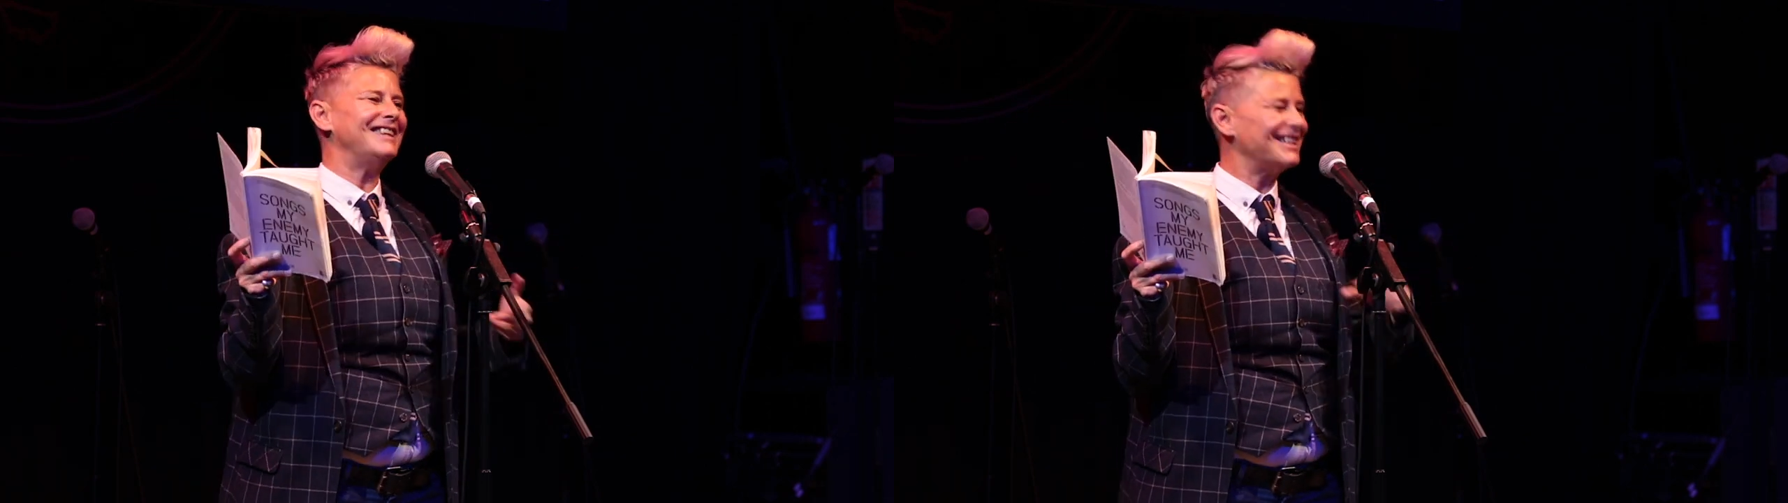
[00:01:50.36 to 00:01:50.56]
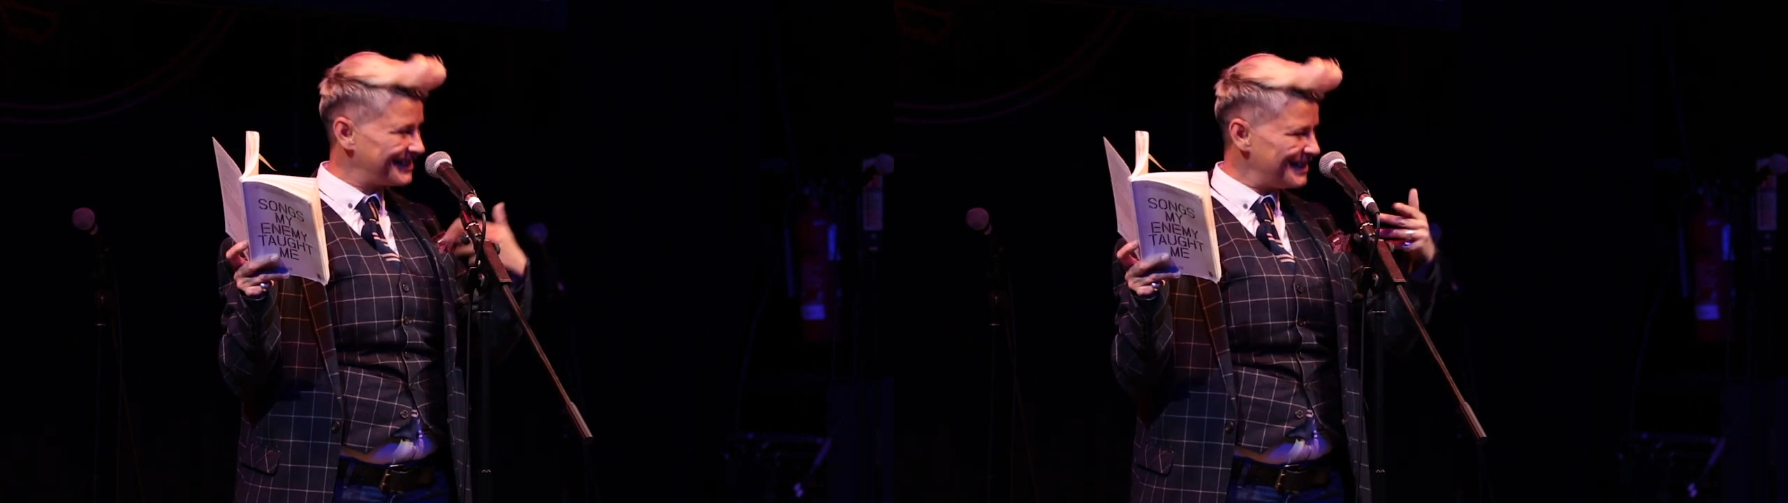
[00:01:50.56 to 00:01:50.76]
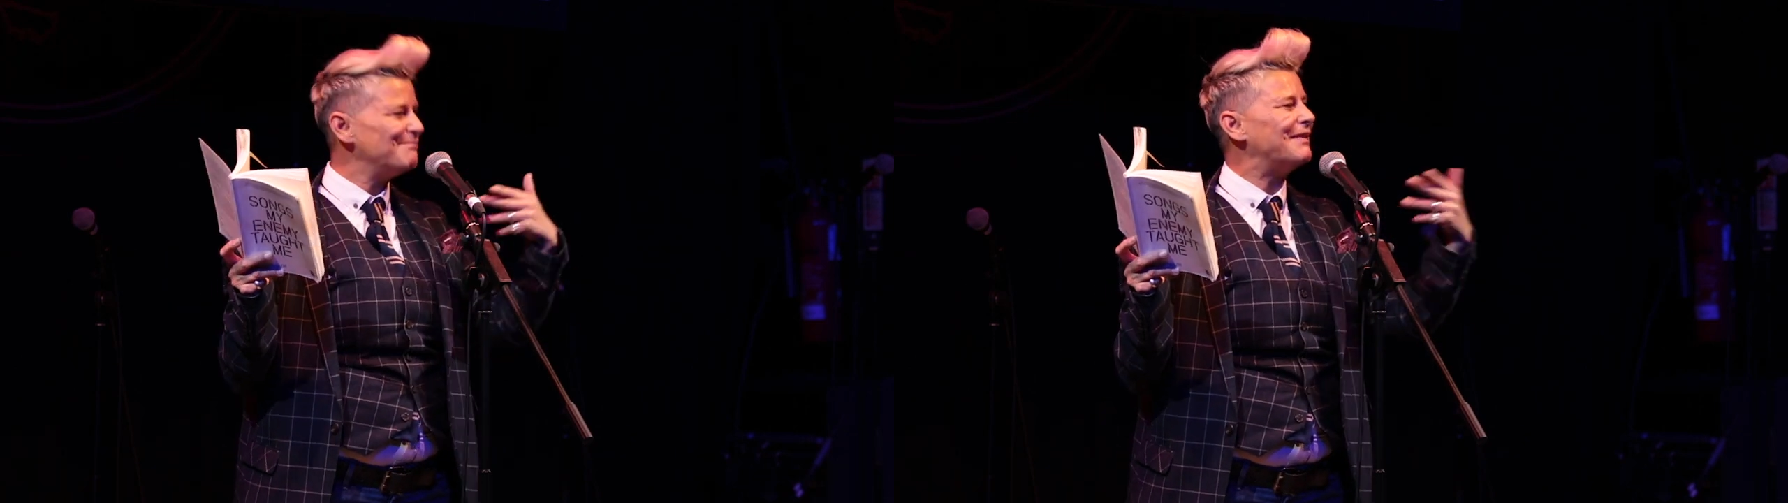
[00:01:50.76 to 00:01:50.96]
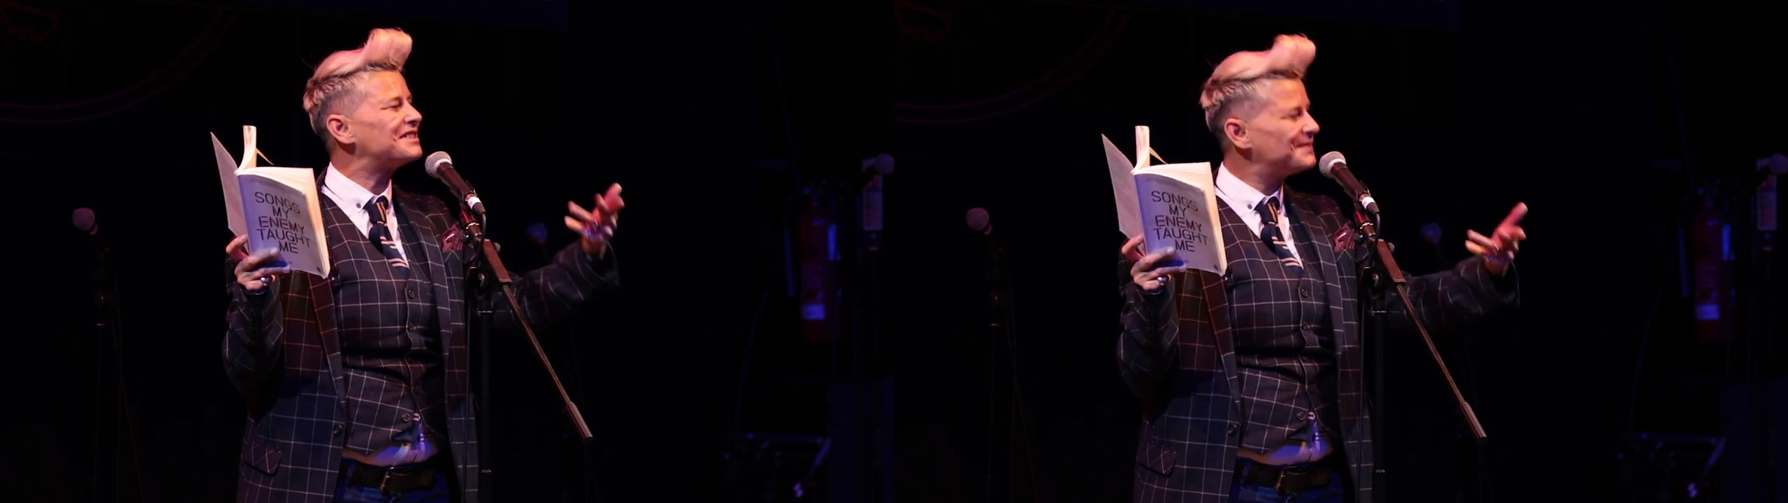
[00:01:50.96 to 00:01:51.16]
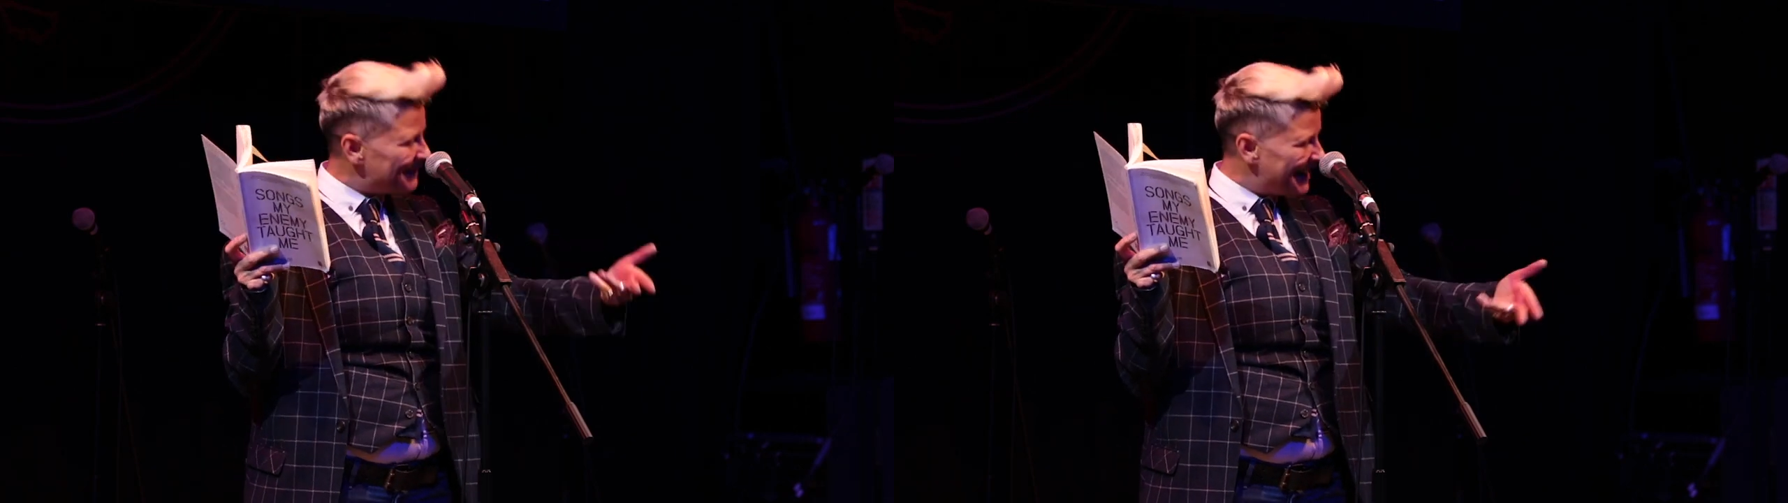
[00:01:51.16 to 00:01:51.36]
I send my
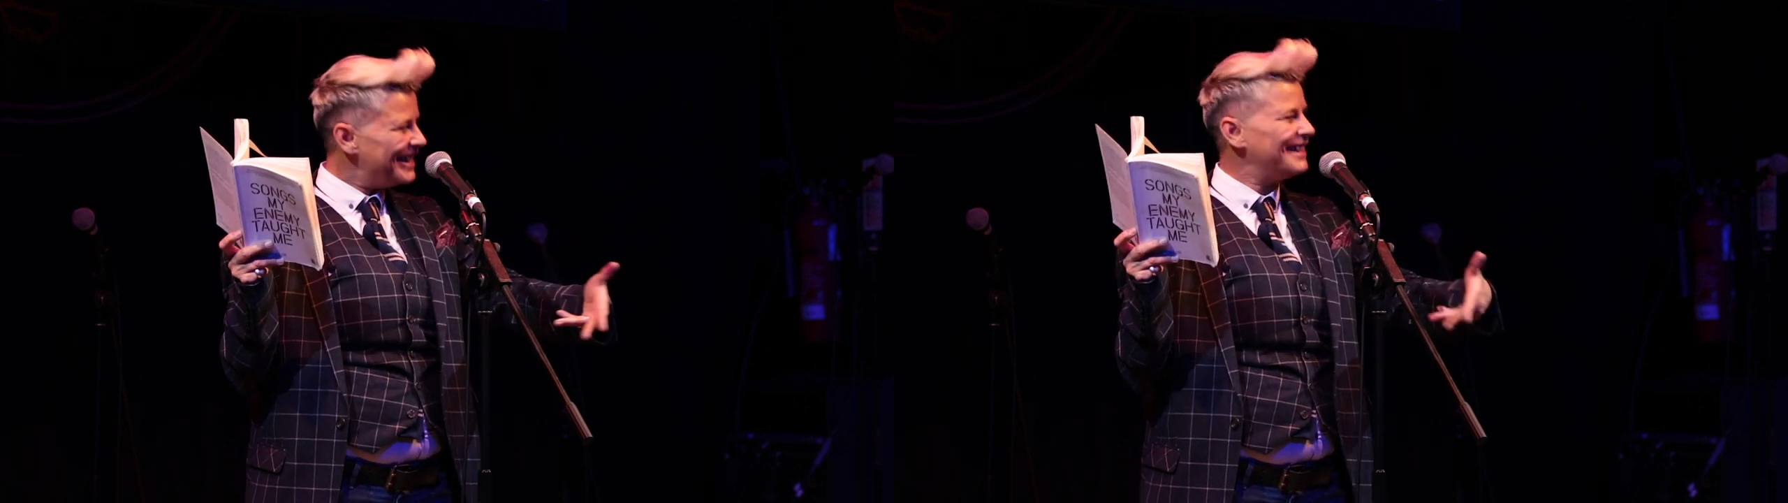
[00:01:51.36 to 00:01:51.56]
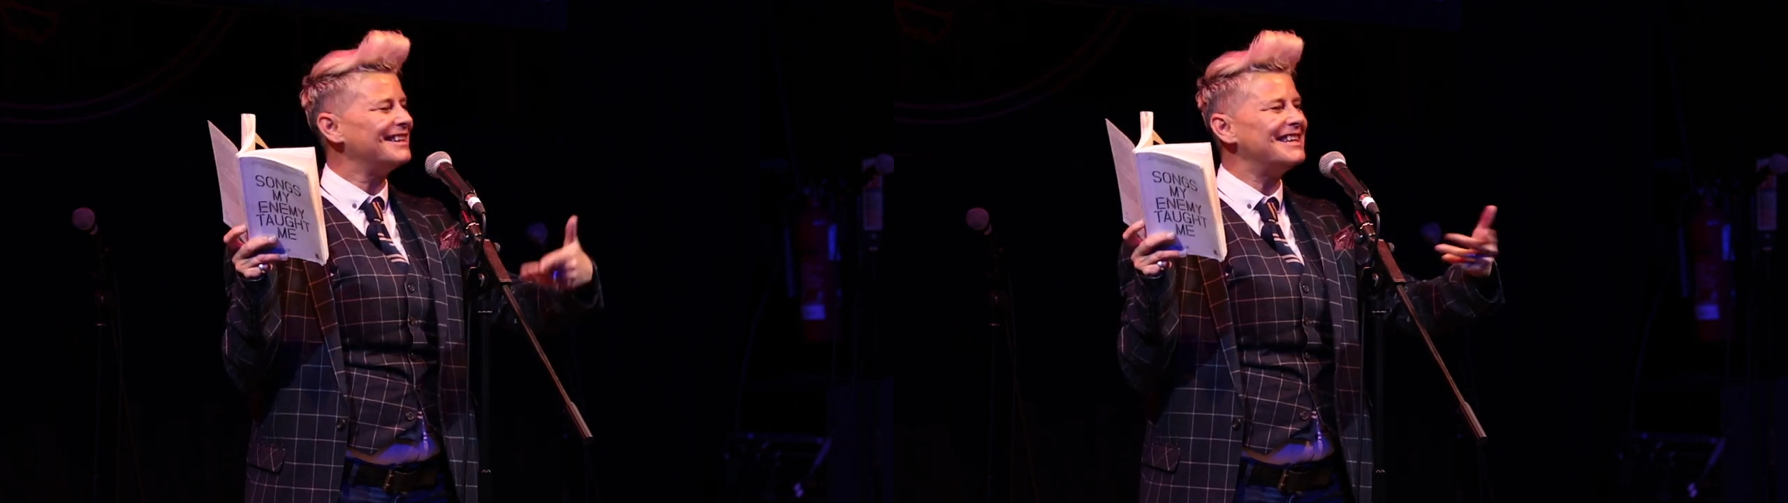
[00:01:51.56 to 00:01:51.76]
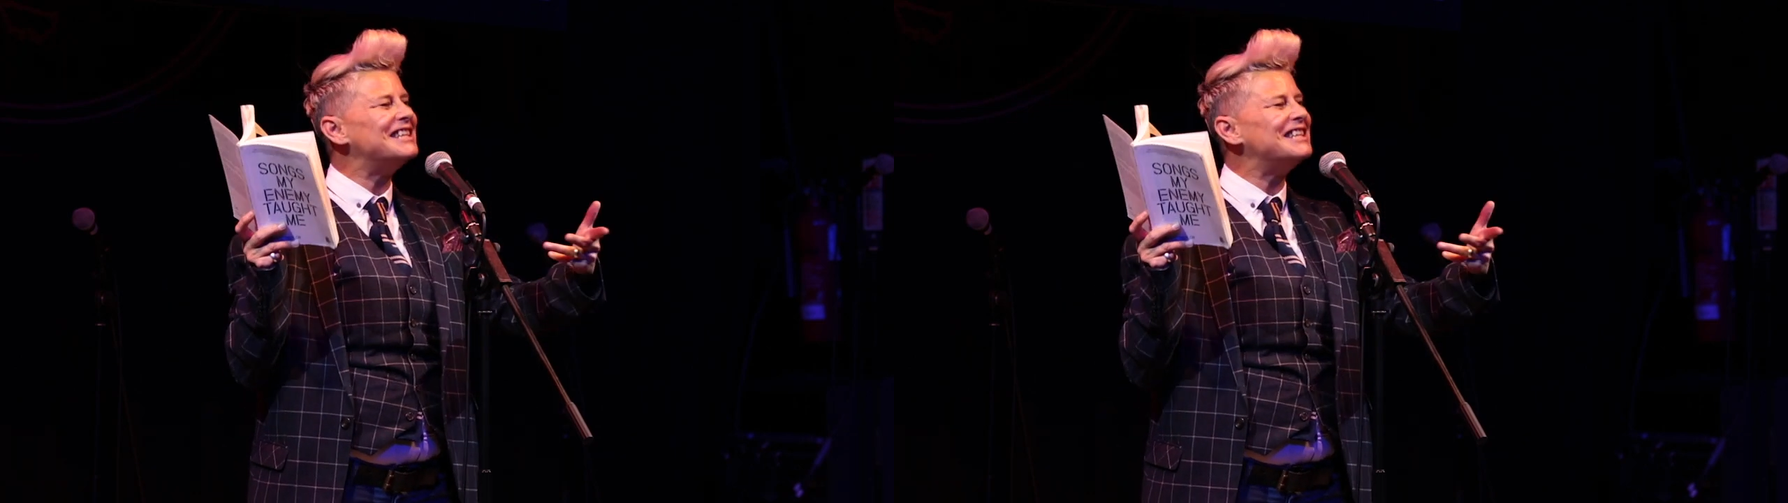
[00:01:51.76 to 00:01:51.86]
smile